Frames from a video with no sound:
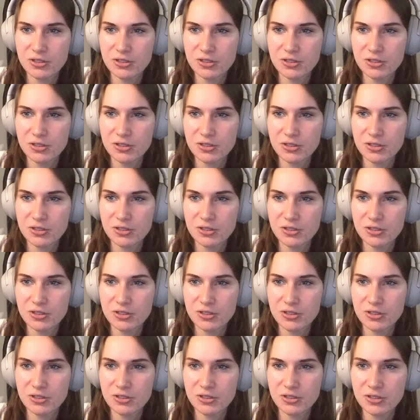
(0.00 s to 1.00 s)
come
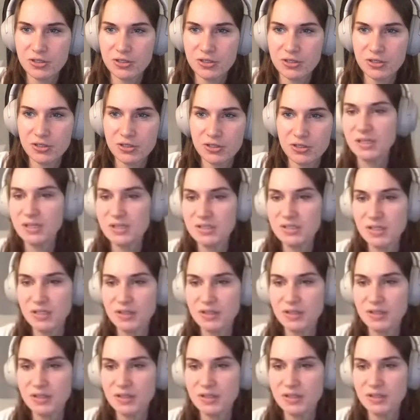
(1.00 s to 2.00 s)
from this data set
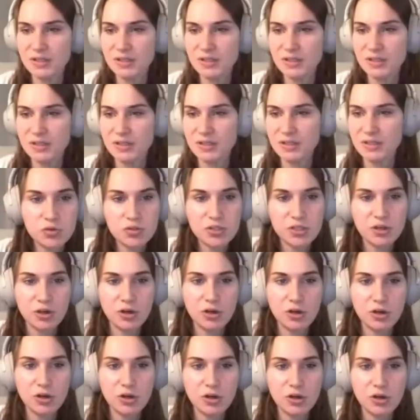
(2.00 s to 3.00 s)
they use it
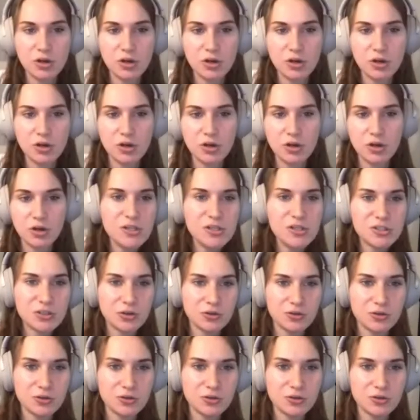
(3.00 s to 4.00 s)
on. These are
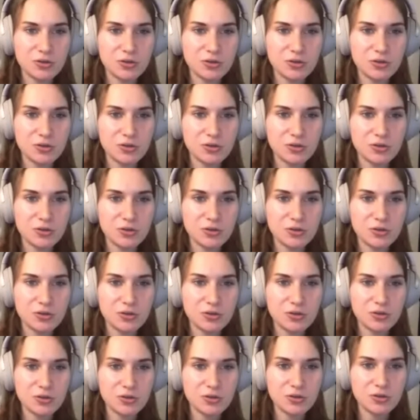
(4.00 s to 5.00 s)
different submissions
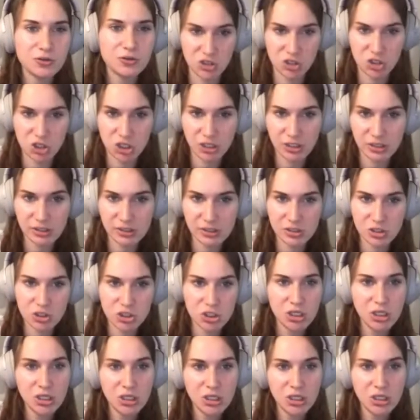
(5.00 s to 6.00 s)
to that challenge,
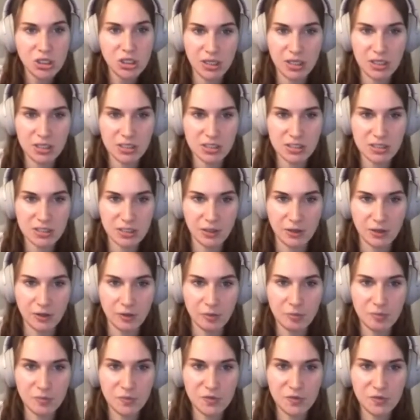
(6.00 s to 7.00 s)
and
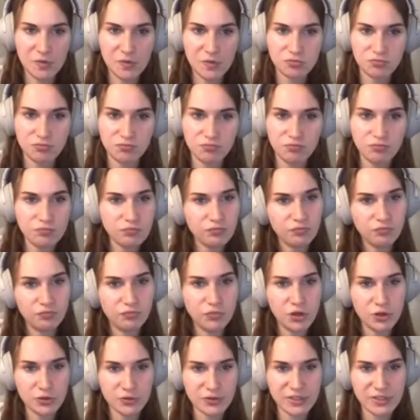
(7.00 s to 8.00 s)
these
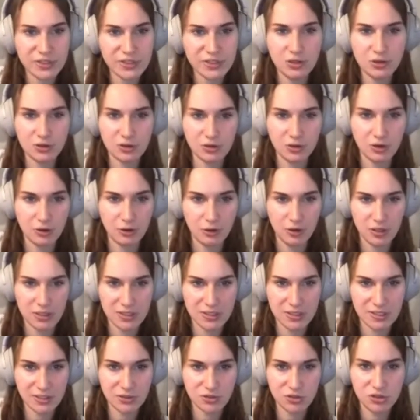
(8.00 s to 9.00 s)
rows here are
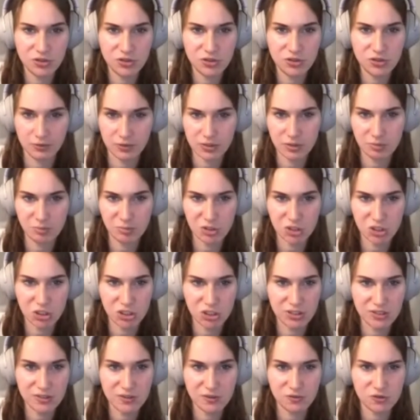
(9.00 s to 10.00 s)
essentially their
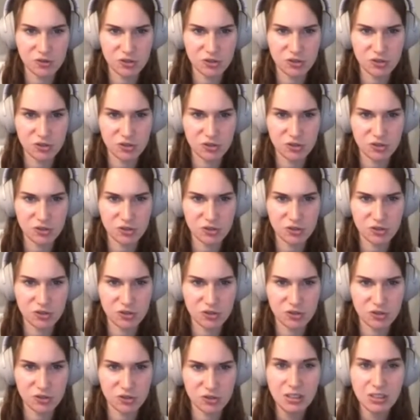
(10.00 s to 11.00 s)
submissions. There's just a tiny
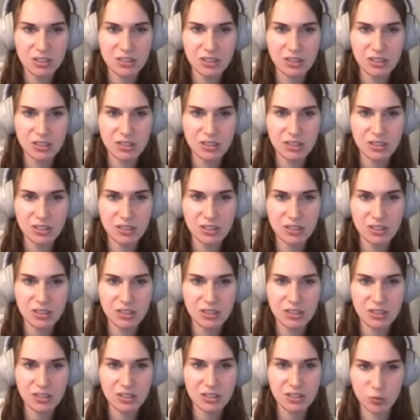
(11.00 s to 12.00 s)
difference
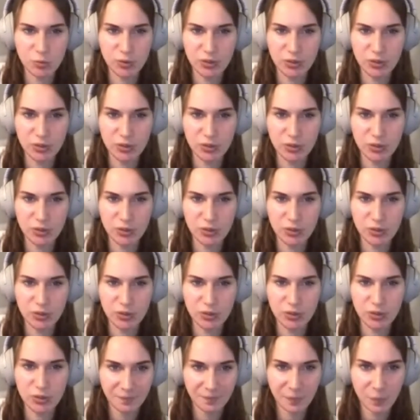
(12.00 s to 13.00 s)
between
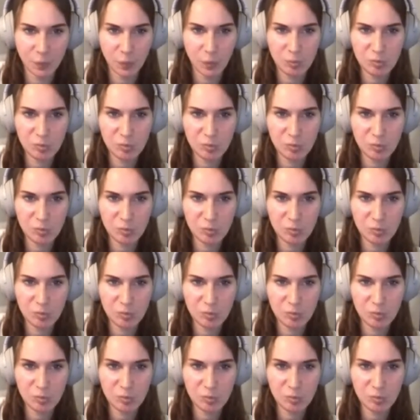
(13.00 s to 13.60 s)
these two